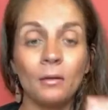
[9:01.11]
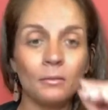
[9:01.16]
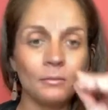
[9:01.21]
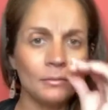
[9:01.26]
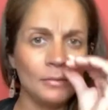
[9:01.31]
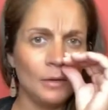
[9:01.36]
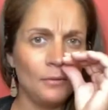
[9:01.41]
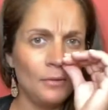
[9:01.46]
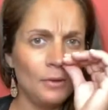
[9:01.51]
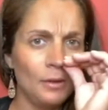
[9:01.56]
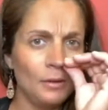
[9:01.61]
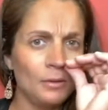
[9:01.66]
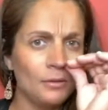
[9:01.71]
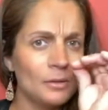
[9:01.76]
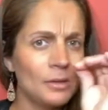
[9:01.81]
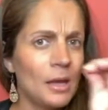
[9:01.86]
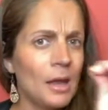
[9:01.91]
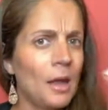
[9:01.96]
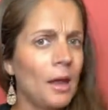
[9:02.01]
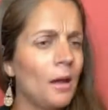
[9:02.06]
I feel like
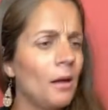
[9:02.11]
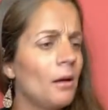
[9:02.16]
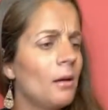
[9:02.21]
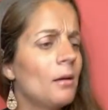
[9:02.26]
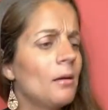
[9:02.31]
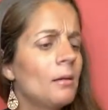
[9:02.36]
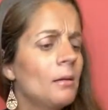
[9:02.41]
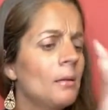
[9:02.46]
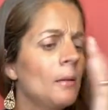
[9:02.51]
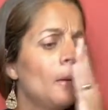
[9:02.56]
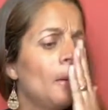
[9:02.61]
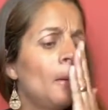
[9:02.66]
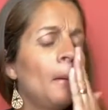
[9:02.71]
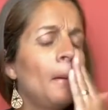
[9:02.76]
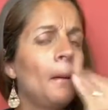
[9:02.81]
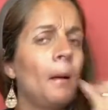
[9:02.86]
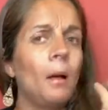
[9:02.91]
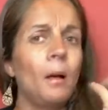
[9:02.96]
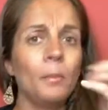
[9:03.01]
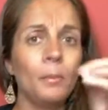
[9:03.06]
there's a hair
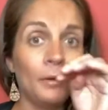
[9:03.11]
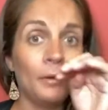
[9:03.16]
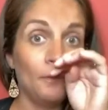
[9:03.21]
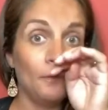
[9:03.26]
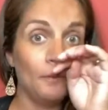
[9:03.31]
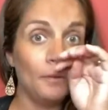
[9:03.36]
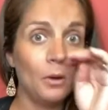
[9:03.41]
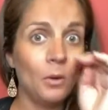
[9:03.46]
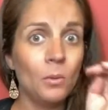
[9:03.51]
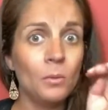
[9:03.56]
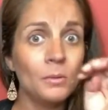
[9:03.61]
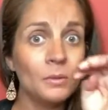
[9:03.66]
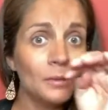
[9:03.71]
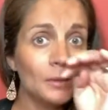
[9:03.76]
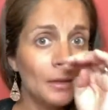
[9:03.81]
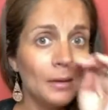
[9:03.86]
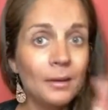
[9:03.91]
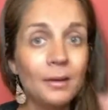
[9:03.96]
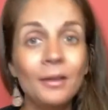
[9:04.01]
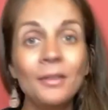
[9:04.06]
on my nose.
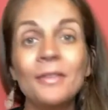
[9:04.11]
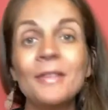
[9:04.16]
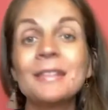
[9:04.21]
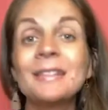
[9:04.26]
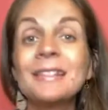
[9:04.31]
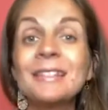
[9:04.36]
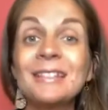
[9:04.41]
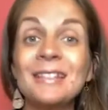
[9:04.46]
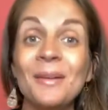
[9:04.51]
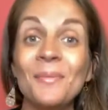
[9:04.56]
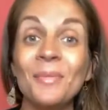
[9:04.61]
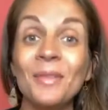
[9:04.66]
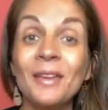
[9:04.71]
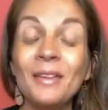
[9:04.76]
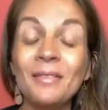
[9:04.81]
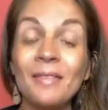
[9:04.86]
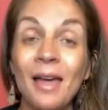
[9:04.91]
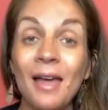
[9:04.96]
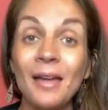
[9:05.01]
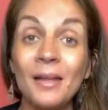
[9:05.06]
This is
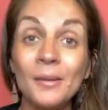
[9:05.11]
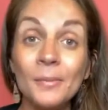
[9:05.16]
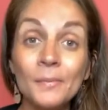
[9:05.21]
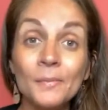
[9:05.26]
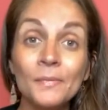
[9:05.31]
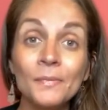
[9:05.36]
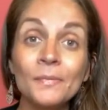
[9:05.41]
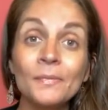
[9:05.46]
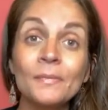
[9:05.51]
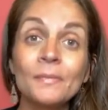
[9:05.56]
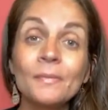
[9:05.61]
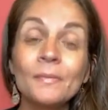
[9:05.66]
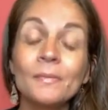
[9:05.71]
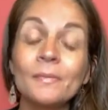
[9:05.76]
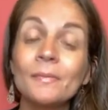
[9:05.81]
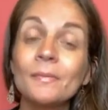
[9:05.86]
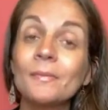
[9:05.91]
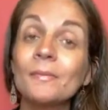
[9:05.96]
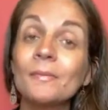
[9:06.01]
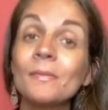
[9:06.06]
something that
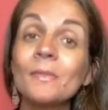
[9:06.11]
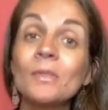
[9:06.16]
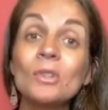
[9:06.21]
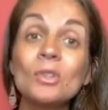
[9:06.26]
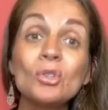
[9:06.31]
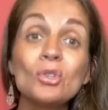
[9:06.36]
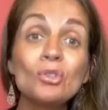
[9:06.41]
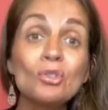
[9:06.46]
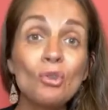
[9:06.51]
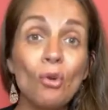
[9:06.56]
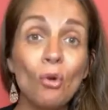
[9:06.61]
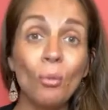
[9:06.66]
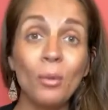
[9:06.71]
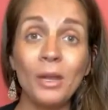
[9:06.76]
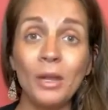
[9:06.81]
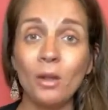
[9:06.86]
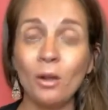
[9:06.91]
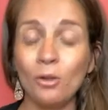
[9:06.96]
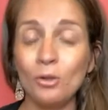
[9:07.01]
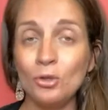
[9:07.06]
so
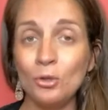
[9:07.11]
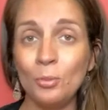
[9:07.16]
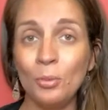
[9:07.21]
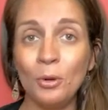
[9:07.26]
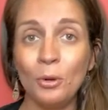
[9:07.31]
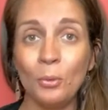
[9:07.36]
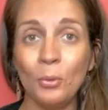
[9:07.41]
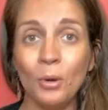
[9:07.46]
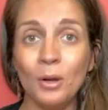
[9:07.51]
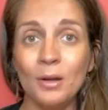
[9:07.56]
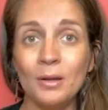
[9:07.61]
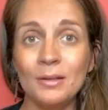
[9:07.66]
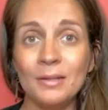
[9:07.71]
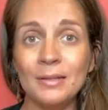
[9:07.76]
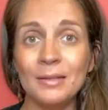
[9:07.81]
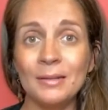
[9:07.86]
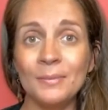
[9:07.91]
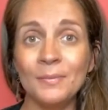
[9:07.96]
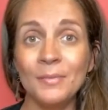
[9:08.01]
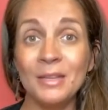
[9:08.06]
many
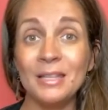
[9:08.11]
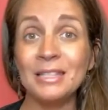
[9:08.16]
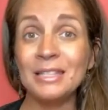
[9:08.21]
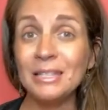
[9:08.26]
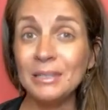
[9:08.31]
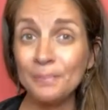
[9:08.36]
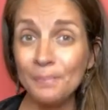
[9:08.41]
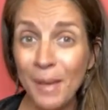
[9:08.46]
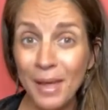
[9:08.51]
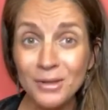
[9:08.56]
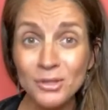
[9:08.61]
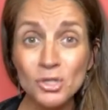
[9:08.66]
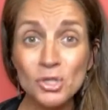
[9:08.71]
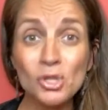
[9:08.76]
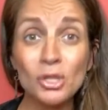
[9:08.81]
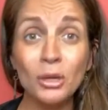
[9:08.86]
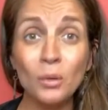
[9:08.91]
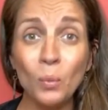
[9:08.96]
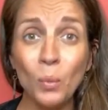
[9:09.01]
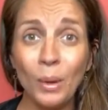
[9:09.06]
entrepreneurs,
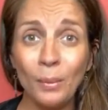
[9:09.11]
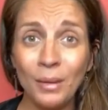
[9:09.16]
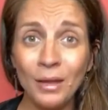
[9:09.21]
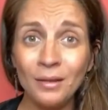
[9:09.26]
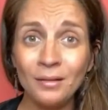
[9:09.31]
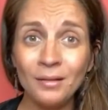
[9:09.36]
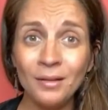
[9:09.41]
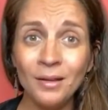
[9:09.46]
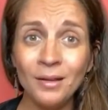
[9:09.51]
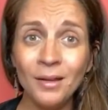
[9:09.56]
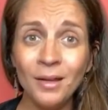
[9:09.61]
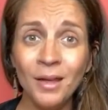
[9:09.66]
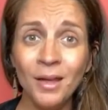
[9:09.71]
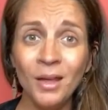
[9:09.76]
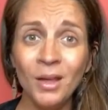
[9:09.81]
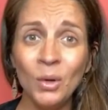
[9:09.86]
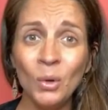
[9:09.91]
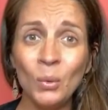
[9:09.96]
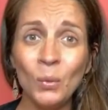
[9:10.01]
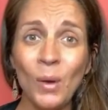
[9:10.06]
especially women,
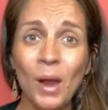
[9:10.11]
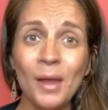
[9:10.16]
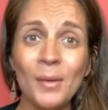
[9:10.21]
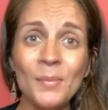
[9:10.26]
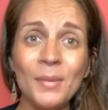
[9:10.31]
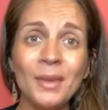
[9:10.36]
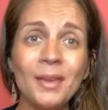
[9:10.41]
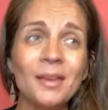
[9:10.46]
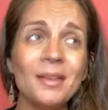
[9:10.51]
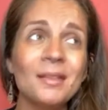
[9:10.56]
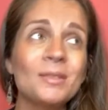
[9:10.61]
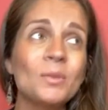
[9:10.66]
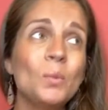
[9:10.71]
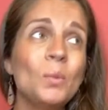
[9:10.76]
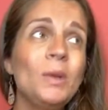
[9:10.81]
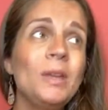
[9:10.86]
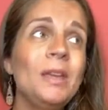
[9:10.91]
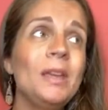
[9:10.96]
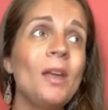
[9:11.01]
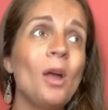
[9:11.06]
right? Because
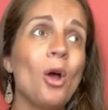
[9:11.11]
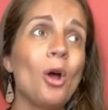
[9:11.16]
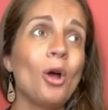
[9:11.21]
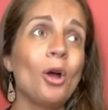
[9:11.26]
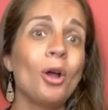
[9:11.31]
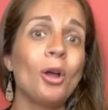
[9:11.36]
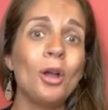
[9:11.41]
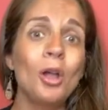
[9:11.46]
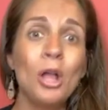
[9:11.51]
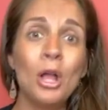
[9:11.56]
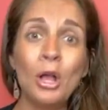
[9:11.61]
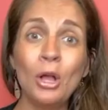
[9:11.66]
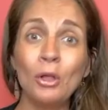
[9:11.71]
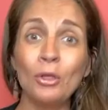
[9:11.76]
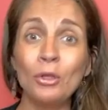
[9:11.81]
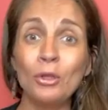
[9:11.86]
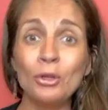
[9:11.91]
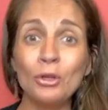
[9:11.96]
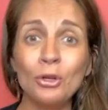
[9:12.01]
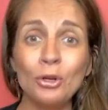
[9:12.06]
we are
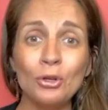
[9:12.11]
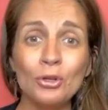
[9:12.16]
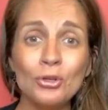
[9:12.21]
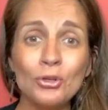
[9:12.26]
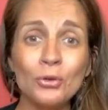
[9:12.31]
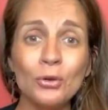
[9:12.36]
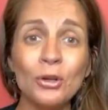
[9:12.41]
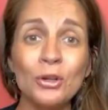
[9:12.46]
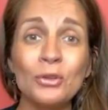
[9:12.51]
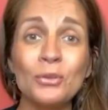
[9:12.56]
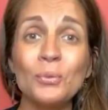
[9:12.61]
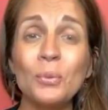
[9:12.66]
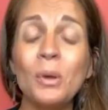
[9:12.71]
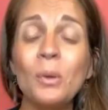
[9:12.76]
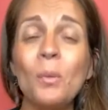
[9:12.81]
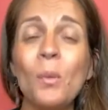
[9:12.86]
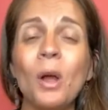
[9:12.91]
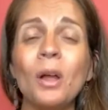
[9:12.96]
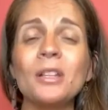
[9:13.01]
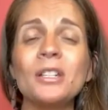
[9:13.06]
the nurturers.
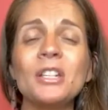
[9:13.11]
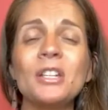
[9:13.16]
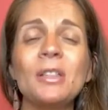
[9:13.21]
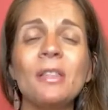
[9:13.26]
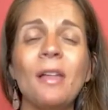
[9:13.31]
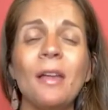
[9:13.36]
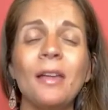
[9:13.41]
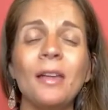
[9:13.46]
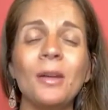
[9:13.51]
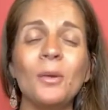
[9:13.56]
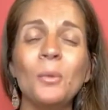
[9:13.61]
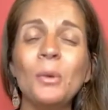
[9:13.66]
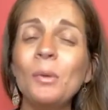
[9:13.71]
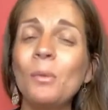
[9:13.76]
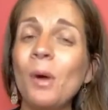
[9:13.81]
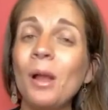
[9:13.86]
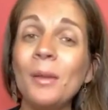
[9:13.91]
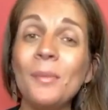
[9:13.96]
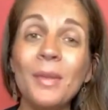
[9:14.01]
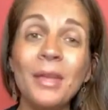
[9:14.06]
We want
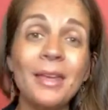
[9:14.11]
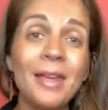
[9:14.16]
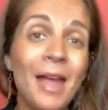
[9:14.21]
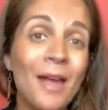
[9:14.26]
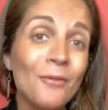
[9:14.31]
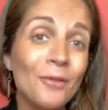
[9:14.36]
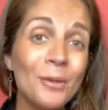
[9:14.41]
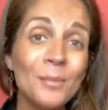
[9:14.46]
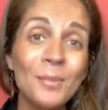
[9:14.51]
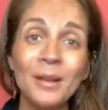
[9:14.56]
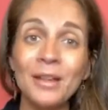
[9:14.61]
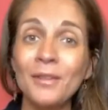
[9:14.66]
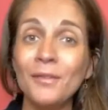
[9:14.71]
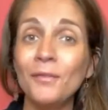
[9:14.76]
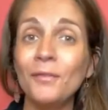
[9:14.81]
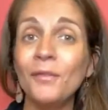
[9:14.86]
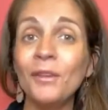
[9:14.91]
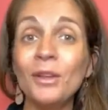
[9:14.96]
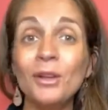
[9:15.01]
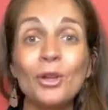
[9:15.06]
to make everybody
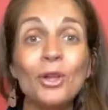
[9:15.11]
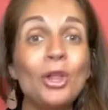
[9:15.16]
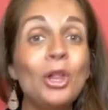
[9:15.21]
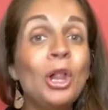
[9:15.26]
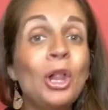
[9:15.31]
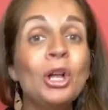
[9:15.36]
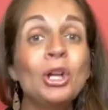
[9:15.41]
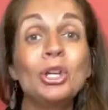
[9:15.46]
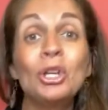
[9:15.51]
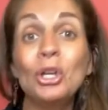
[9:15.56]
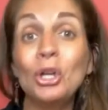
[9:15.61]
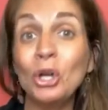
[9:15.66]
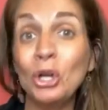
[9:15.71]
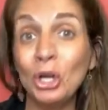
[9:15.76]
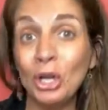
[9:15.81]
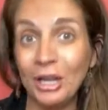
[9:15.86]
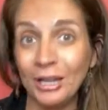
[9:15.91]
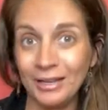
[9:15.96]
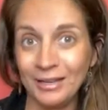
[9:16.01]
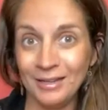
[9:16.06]
feel
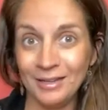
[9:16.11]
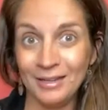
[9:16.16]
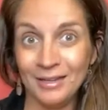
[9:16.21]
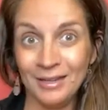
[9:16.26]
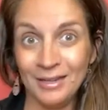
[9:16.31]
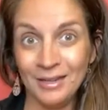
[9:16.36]
good.